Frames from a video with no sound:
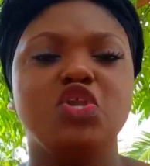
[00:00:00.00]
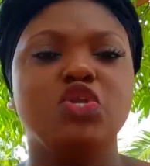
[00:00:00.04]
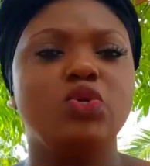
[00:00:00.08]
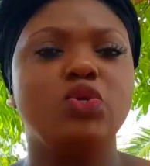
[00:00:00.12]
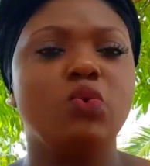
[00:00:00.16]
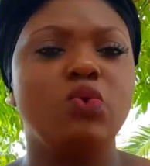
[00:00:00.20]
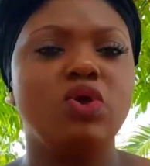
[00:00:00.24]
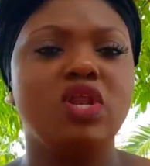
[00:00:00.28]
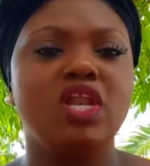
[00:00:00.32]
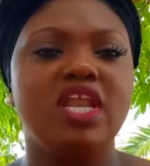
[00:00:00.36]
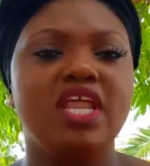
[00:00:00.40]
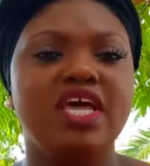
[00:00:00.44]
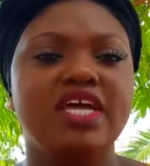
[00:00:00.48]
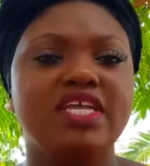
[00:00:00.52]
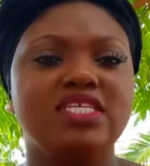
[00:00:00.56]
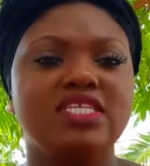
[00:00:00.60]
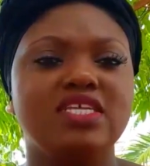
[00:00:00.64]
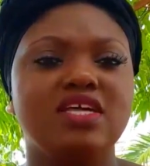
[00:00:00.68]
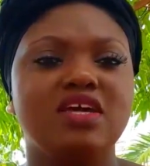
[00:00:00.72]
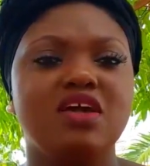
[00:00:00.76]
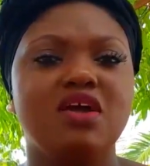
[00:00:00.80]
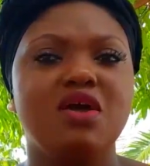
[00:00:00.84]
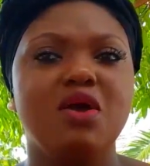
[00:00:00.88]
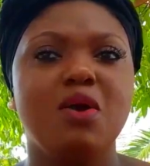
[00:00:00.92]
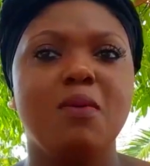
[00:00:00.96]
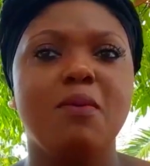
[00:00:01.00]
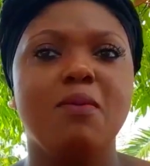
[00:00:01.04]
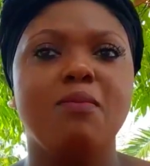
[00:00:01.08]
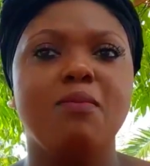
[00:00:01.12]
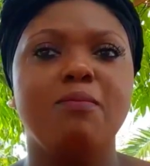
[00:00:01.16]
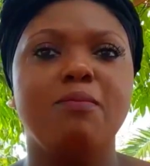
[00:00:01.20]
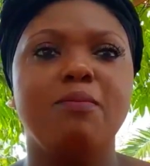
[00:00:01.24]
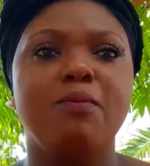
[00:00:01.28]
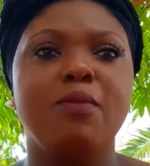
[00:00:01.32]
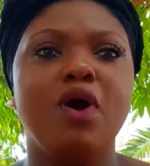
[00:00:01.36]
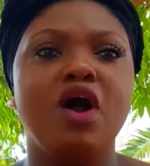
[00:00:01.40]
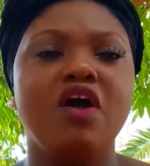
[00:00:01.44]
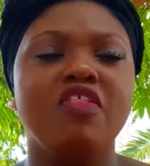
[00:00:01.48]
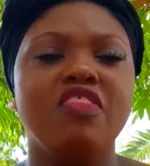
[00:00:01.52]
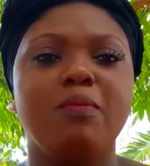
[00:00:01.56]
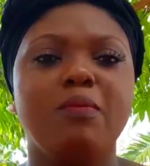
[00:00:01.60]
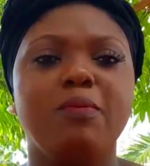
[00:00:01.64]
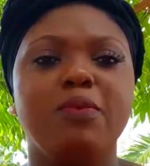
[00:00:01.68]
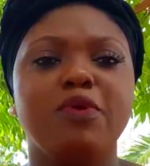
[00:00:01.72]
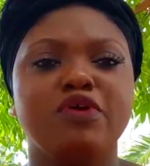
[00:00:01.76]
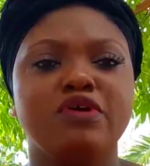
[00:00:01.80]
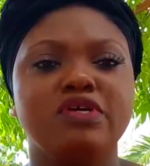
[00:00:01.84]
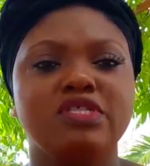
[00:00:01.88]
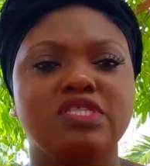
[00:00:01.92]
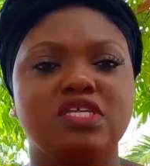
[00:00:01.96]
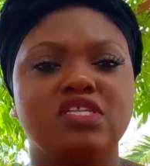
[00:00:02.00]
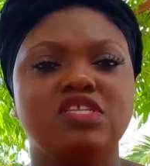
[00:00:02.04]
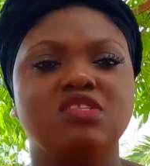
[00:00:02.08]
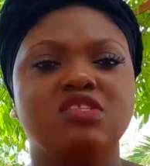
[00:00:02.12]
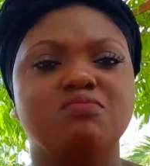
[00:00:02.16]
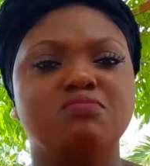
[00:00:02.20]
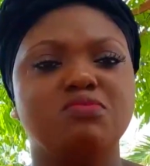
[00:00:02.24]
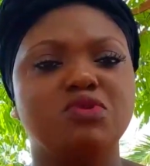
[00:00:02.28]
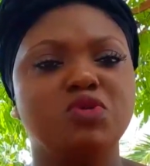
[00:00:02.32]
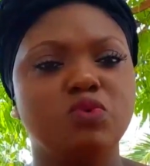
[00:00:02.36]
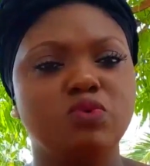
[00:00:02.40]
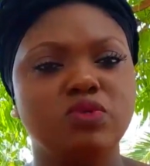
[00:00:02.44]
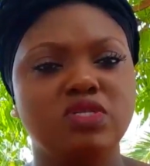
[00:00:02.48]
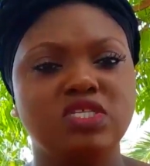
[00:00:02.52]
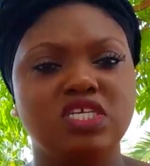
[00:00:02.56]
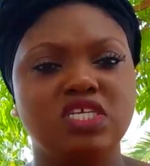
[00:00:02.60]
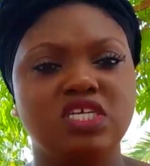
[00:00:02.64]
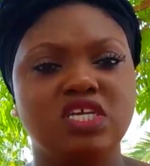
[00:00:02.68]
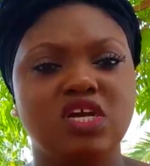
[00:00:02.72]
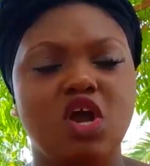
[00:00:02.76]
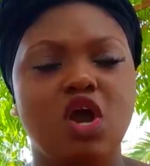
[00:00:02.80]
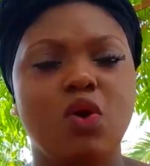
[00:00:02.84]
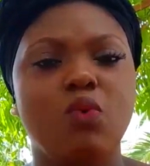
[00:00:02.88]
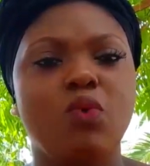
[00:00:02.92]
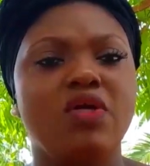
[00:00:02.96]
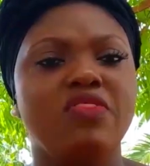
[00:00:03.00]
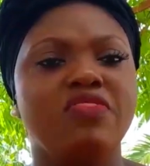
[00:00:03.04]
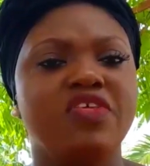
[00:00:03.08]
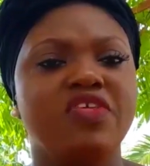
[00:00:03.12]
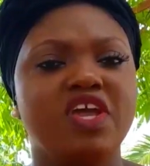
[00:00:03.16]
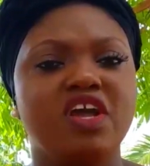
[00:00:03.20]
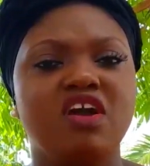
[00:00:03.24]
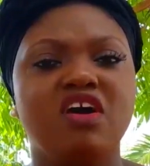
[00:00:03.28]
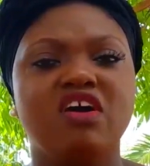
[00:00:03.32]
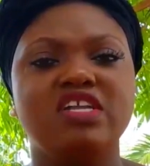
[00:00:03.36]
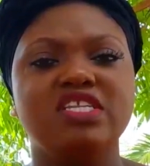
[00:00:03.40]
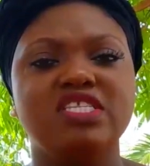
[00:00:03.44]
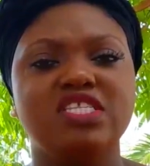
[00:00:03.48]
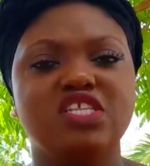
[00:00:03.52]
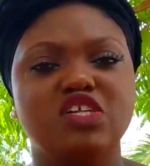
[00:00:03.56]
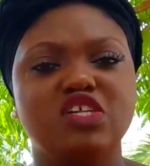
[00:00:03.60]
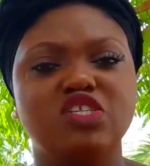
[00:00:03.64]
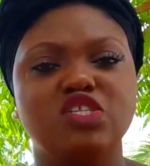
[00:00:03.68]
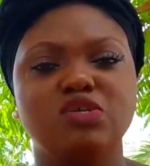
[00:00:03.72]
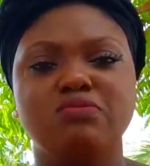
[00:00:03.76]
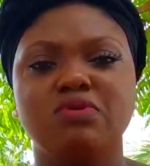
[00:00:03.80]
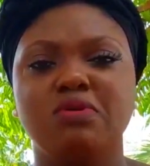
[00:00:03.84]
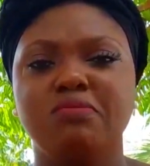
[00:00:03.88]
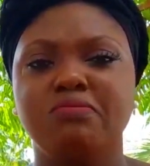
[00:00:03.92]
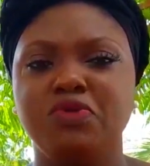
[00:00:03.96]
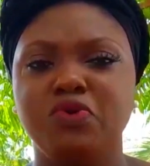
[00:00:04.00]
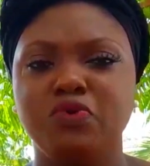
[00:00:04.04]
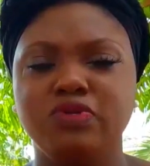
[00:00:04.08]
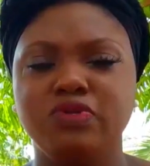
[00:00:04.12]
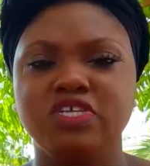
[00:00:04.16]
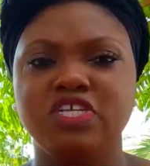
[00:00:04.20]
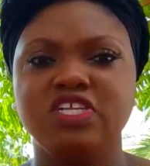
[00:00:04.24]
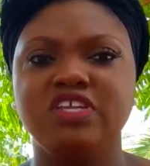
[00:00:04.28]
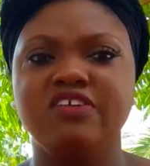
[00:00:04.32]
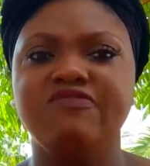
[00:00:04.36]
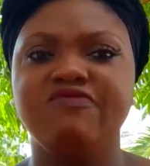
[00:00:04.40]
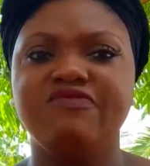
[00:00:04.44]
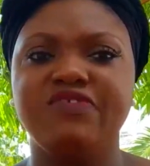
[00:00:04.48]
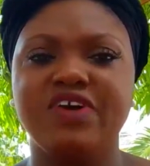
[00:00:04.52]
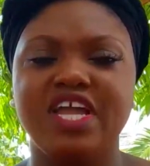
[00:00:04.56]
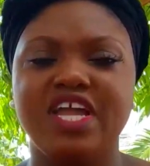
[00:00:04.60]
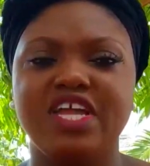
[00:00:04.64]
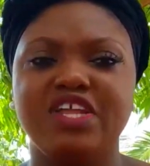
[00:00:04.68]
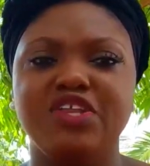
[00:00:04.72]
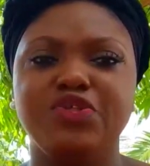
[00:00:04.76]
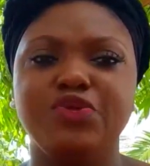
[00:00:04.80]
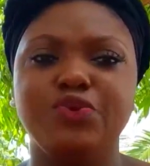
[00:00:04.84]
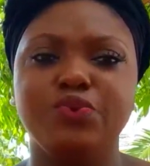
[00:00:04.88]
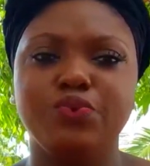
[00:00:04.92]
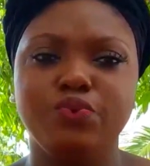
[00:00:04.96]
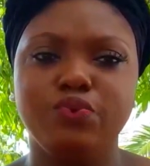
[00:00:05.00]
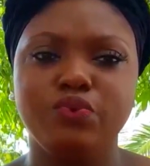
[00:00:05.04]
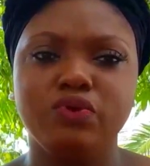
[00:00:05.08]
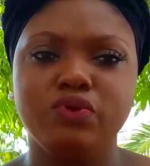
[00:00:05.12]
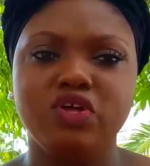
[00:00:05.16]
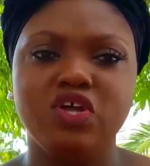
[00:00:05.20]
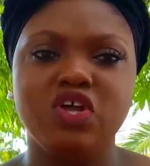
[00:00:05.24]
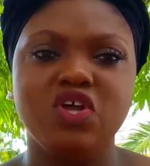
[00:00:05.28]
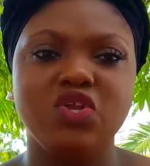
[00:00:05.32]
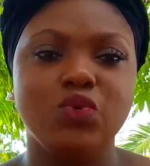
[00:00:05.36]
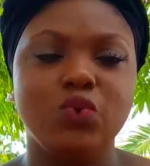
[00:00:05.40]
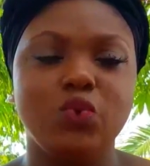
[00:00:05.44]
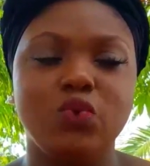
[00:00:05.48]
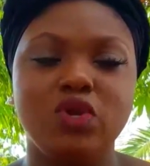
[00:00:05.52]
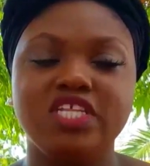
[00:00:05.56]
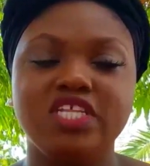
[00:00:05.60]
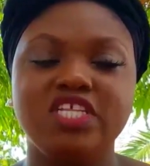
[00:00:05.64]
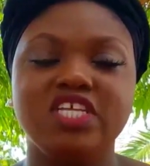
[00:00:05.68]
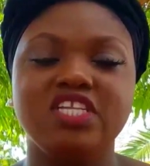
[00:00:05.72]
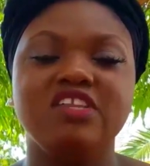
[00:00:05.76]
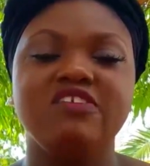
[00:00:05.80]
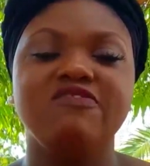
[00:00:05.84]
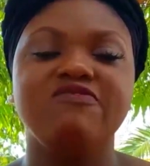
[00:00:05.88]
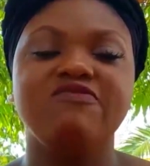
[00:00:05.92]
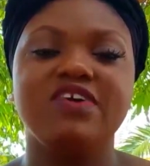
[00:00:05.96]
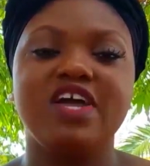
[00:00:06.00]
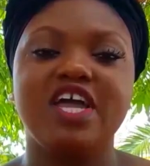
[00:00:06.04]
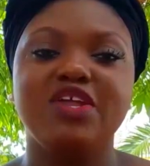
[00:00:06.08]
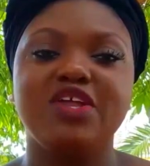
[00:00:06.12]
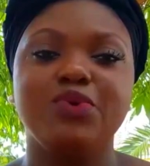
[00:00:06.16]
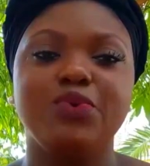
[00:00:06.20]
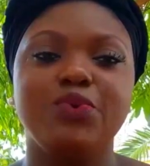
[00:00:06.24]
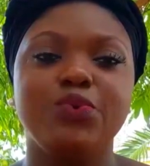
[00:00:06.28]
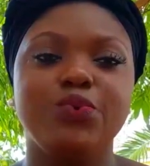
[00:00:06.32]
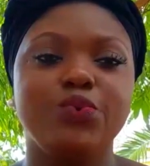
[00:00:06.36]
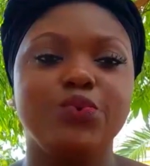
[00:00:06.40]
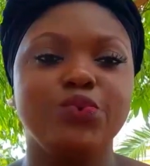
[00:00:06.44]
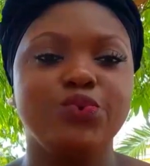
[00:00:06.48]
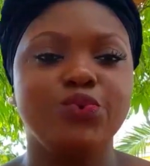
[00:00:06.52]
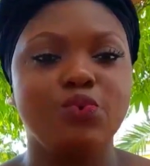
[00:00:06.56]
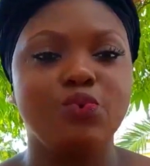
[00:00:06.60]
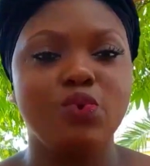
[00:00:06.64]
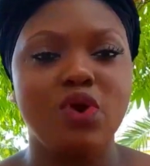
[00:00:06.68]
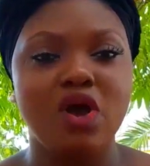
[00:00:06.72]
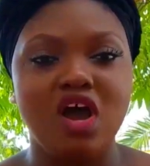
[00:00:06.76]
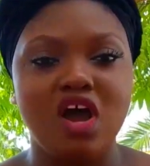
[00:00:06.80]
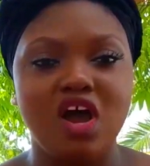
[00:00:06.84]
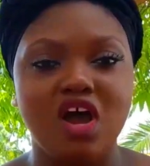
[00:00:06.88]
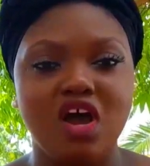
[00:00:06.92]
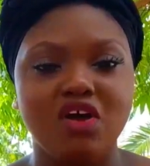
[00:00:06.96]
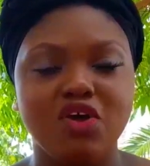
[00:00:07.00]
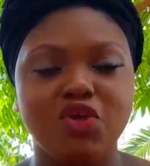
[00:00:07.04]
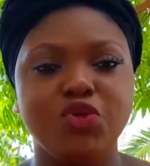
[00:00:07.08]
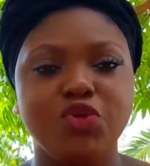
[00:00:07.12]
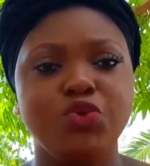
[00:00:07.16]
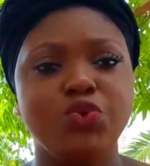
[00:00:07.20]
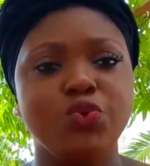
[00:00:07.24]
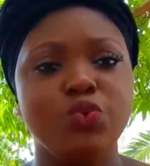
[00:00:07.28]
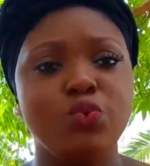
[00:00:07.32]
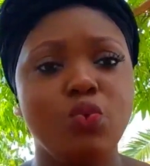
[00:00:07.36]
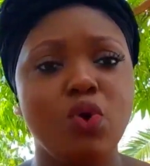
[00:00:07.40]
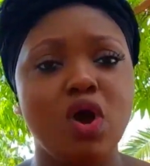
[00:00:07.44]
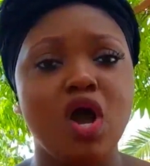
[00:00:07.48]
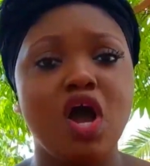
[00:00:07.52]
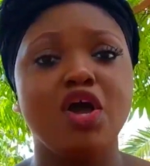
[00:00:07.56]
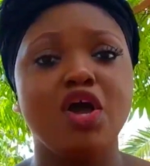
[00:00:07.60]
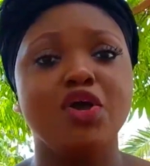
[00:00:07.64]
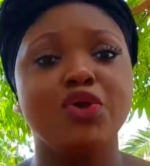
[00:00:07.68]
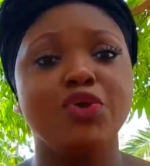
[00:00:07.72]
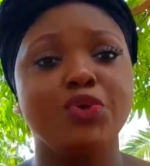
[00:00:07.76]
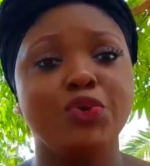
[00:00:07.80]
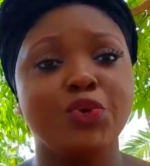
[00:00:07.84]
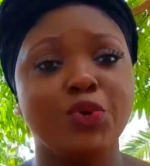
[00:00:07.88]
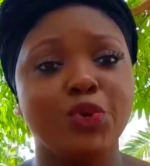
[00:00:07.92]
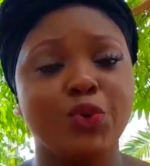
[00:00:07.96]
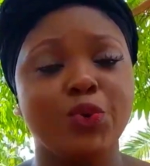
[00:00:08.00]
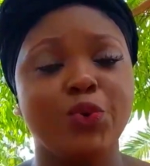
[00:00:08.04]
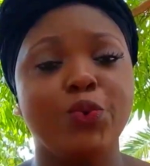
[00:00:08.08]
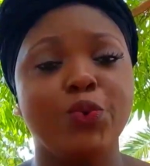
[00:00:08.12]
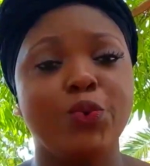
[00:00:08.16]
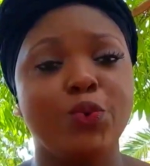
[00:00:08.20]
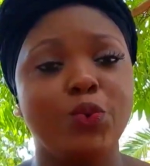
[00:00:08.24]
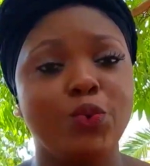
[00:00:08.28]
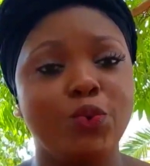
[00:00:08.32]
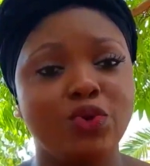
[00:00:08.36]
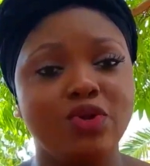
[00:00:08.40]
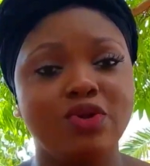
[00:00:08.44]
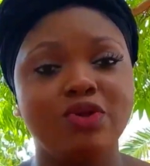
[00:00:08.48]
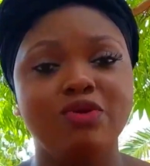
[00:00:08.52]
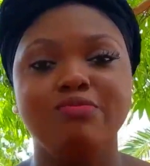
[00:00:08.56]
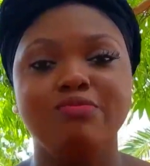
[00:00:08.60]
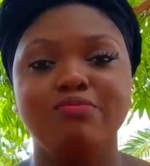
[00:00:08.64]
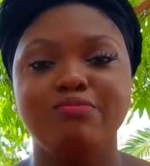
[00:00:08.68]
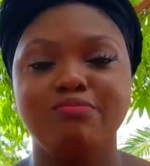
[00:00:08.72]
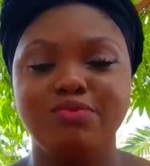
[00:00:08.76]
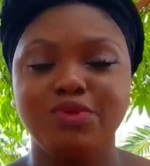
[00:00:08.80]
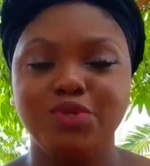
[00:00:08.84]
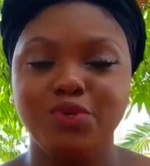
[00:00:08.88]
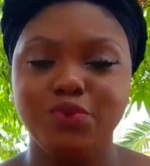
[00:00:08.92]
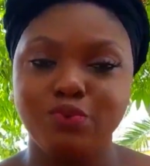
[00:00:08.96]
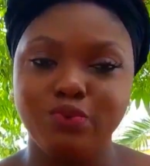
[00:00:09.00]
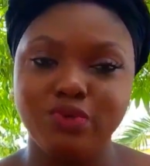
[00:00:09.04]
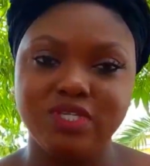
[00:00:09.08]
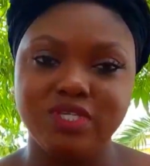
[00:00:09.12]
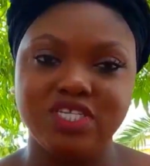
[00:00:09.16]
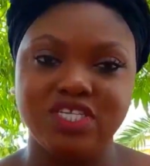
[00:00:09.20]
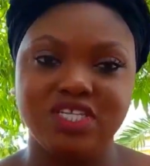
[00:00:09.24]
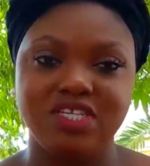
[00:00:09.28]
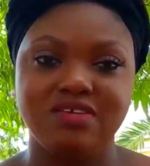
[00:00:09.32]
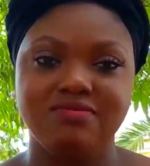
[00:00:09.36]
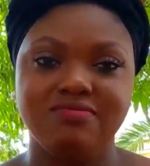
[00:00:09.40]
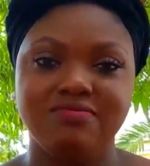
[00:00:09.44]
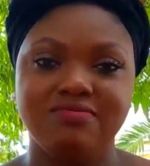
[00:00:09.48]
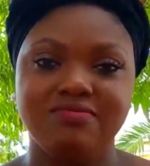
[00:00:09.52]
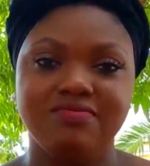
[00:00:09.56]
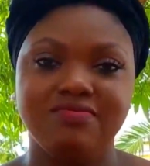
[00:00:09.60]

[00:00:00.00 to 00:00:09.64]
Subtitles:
Don't let other person's beauty or what they consider to be beauty define you. Don't let it define who you are. You are your own beauty.